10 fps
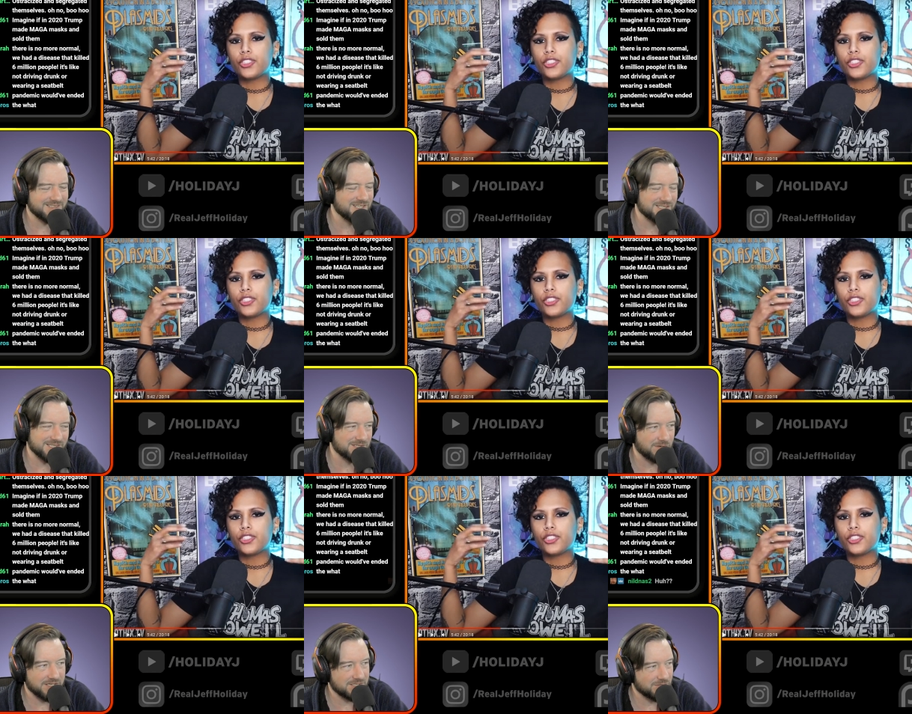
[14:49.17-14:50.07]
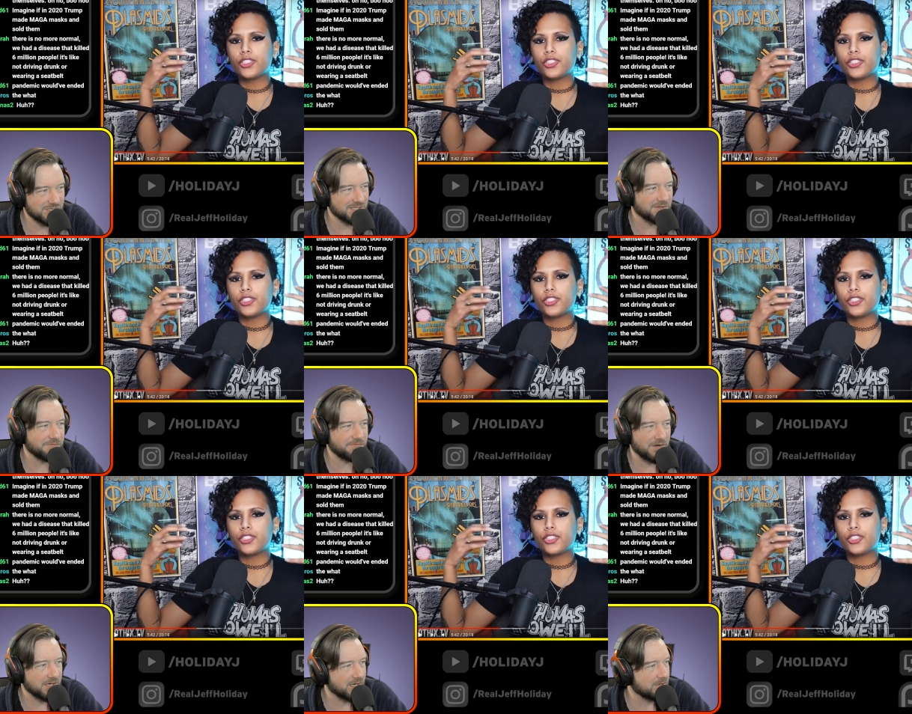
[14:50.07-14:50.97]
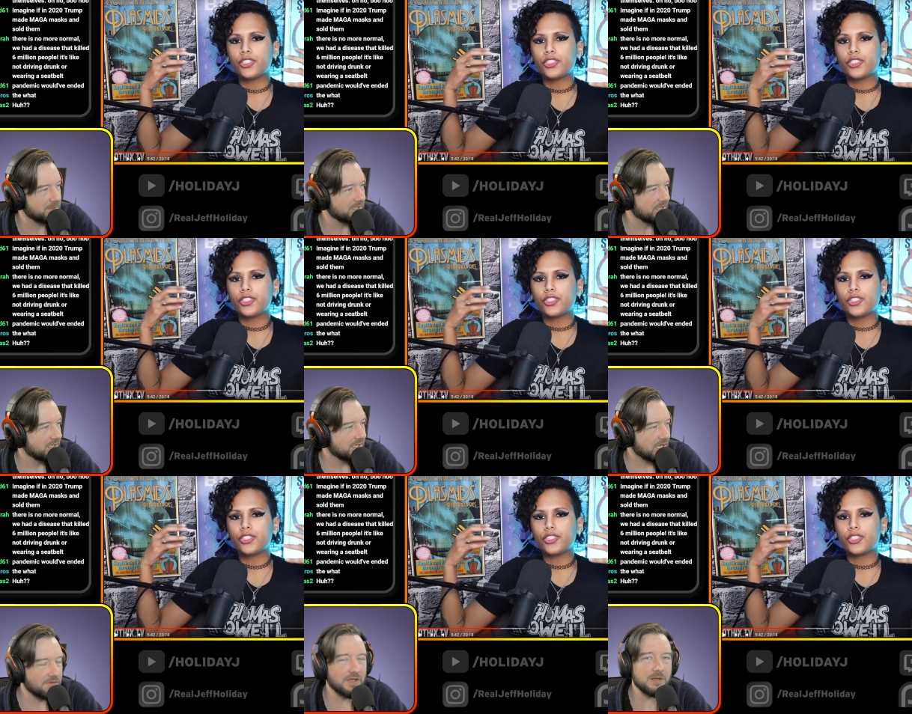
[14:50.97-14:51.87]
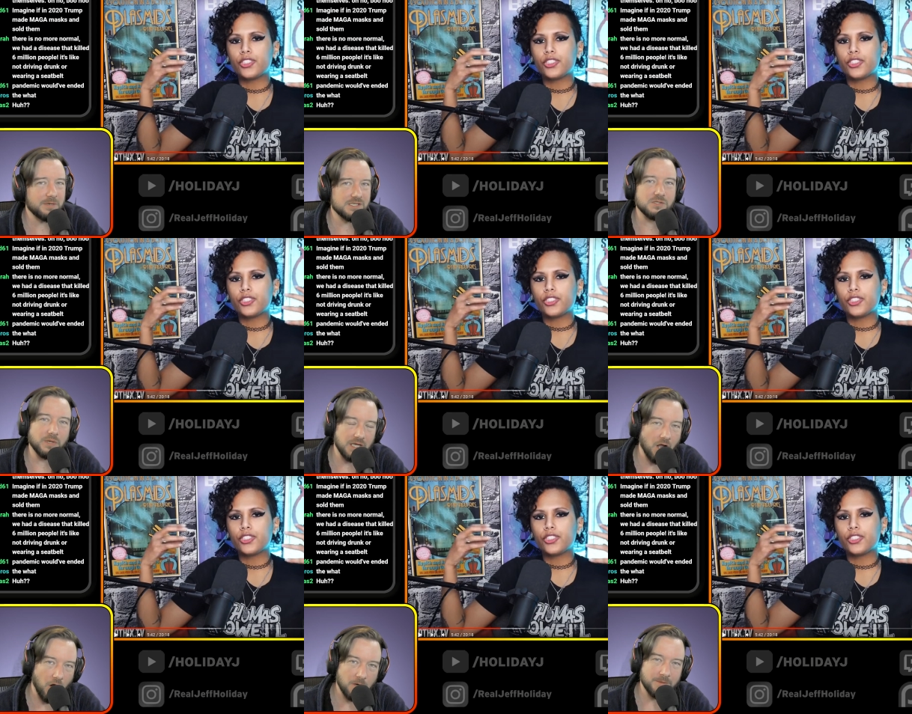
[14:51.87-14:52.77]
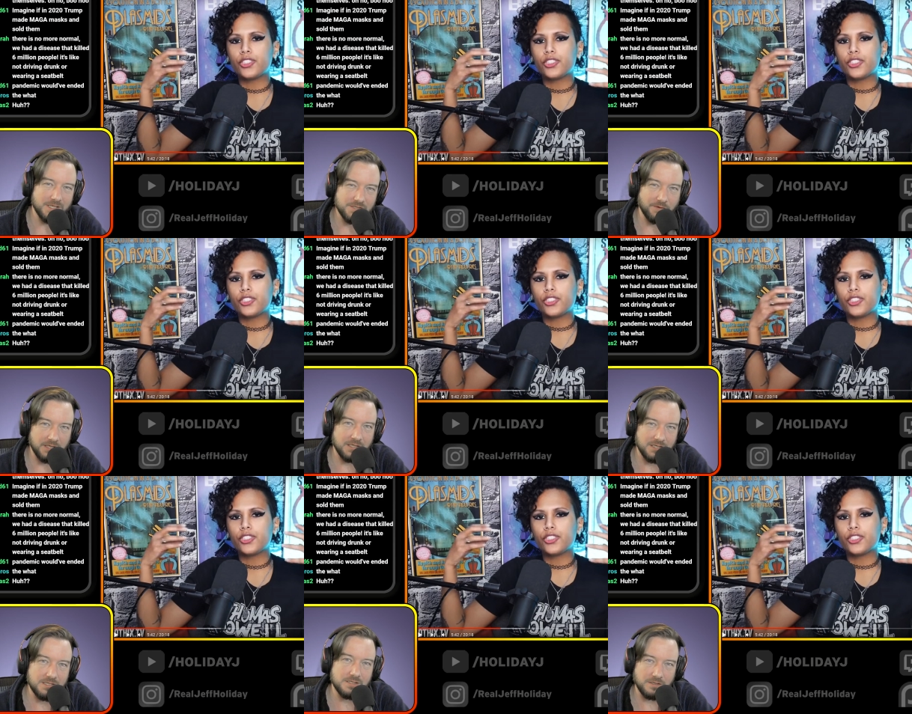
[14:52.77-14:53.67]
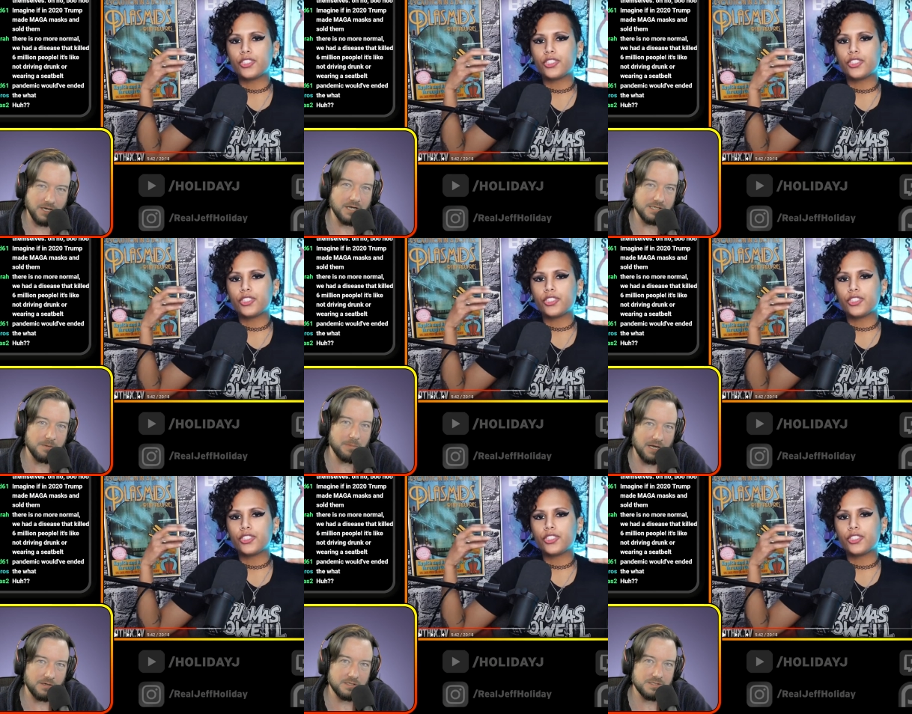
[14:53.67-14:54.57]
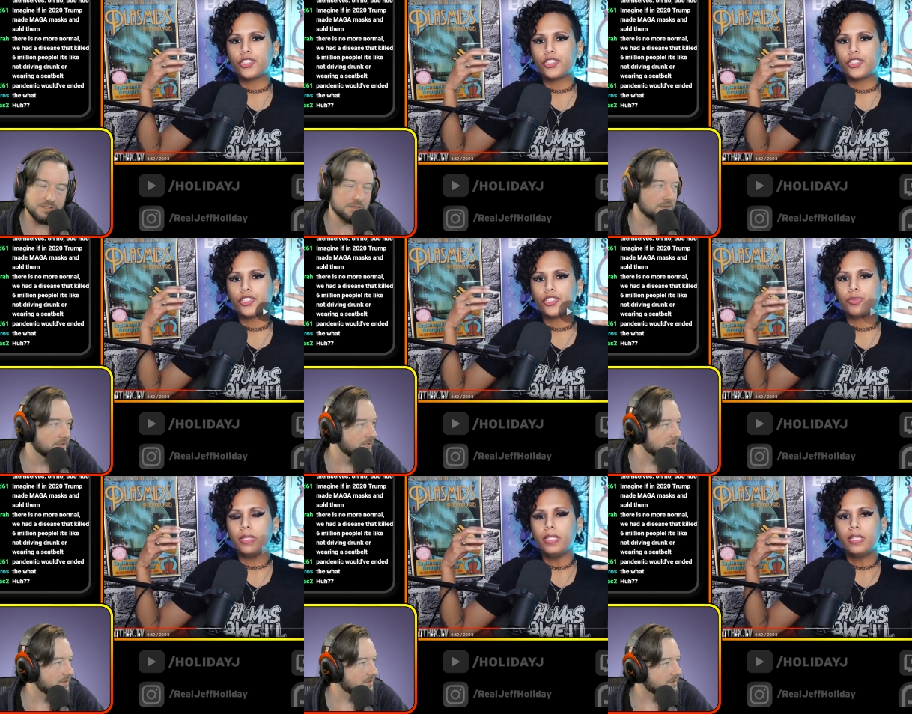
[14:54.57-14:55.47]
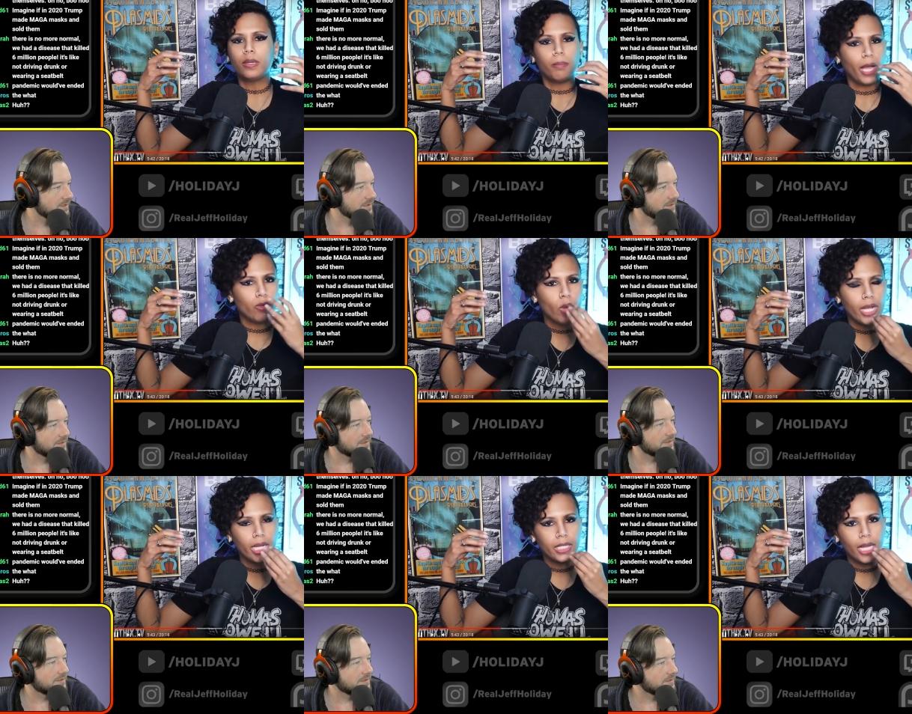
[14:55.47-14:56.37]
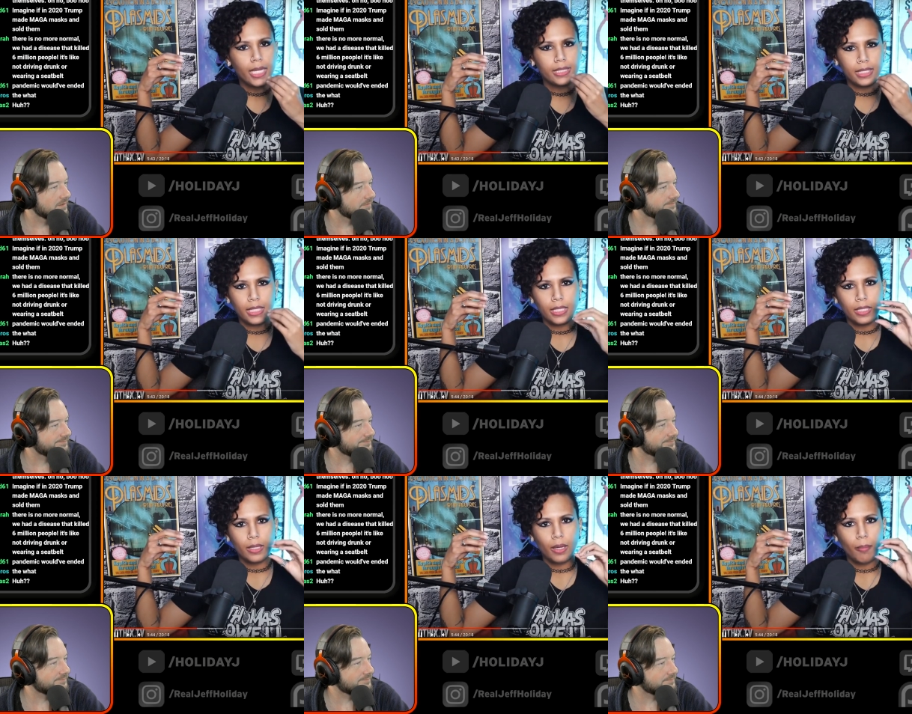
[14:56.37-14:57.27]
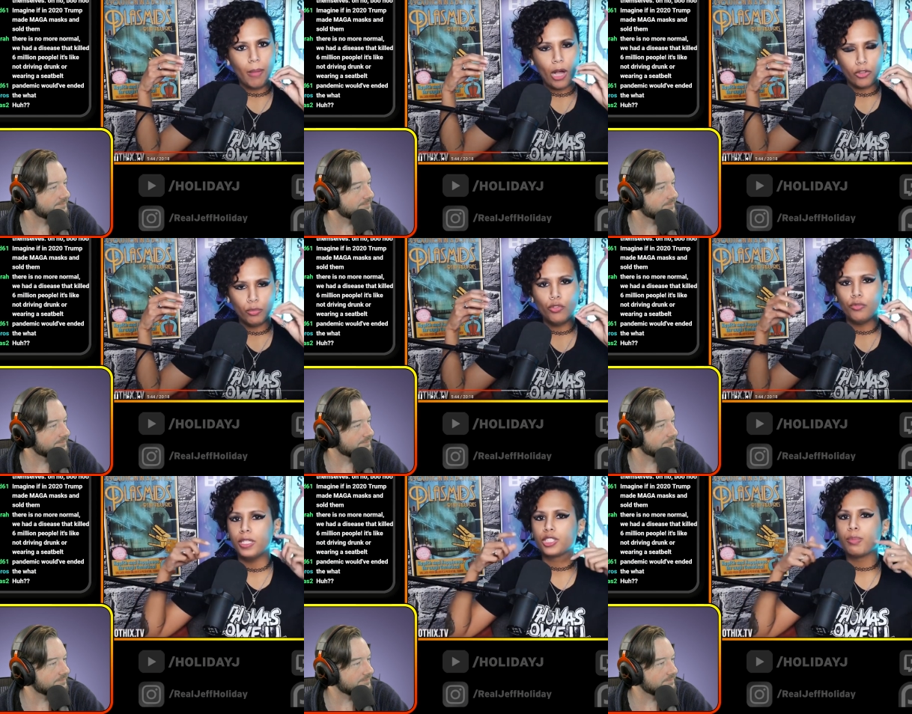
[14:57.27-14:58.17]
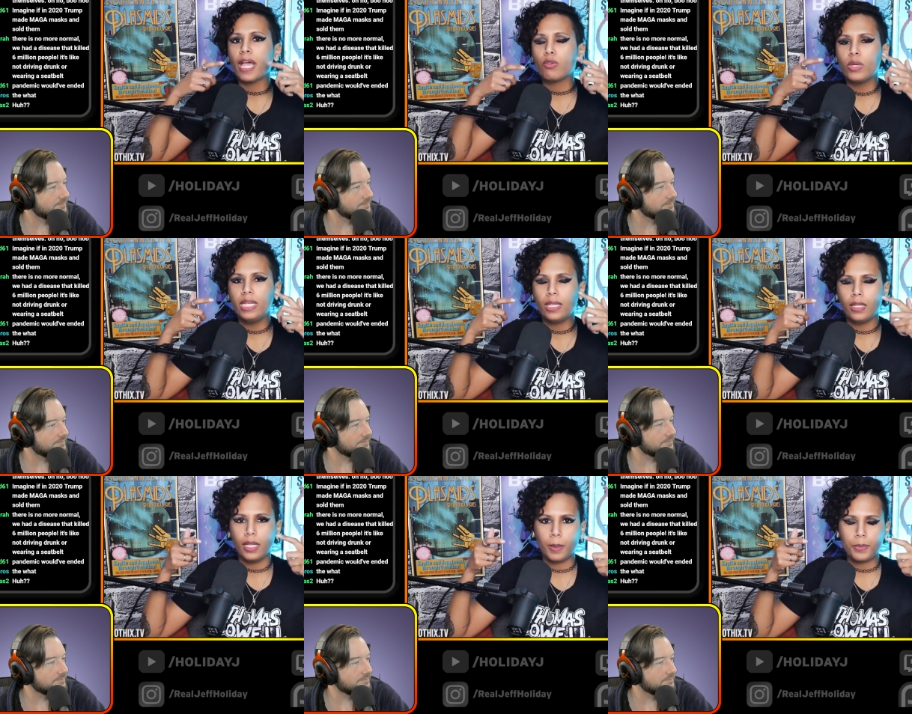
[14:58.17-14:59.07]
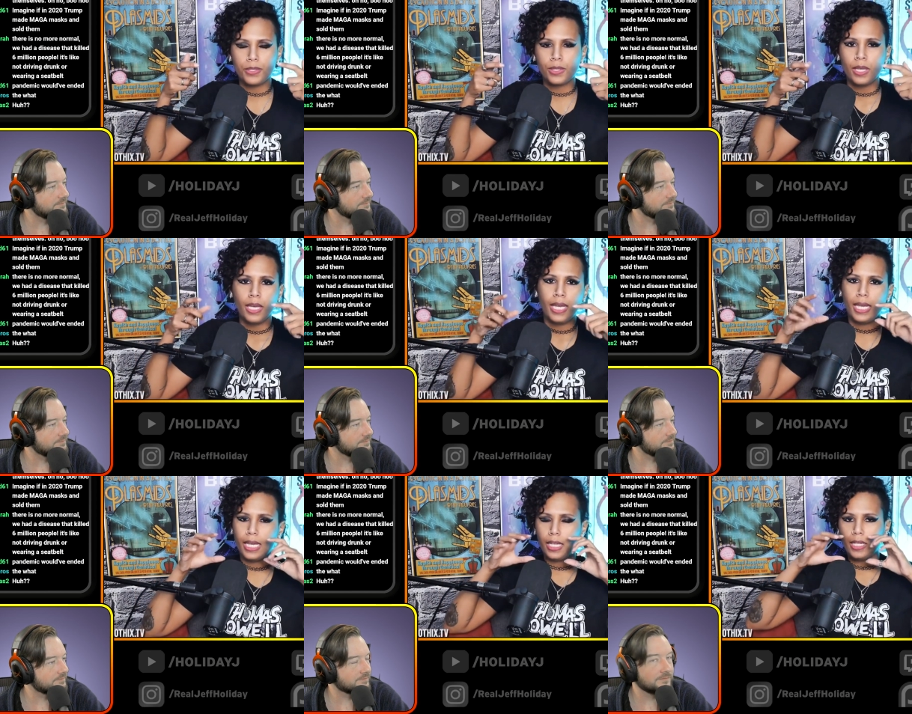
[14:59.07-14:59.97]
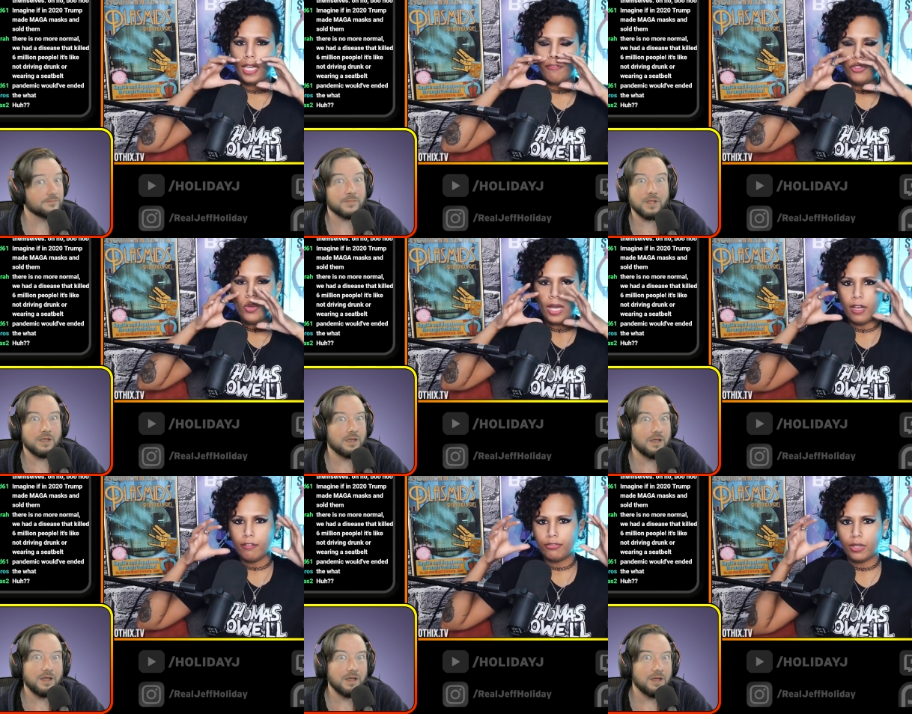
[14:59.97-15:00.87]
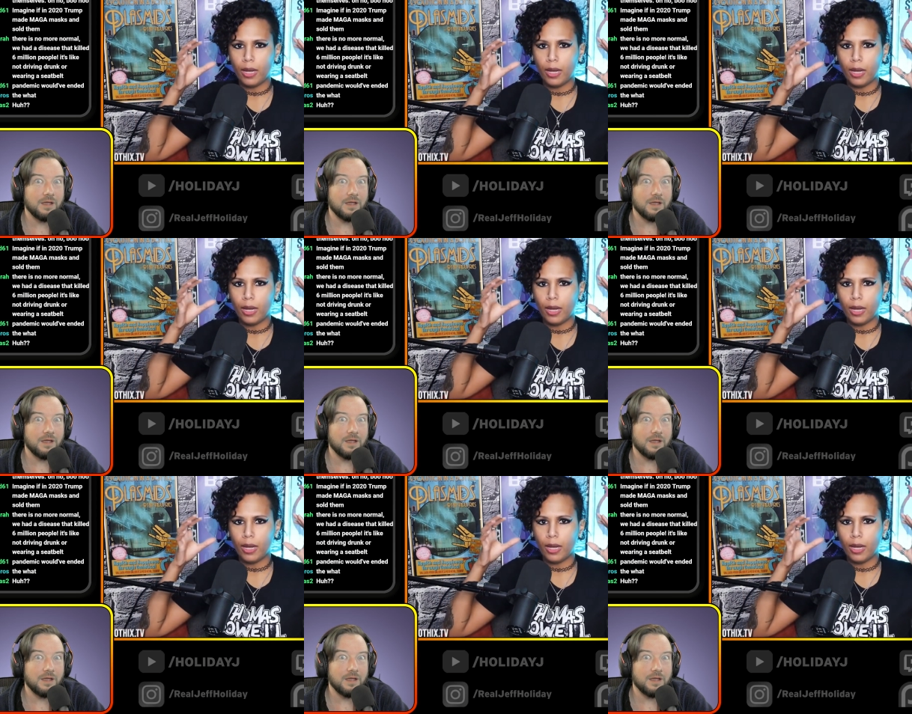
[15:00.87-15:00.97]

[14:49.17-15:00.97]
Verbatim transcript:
Speaker 1: Jesus Christ, dude, shut the fuck up. If anybody's doing any harm to these fucking kids, it's their goddamn parents.
Speaker 2: Speak by recognizing mouth movements, by reading lips. And if you have a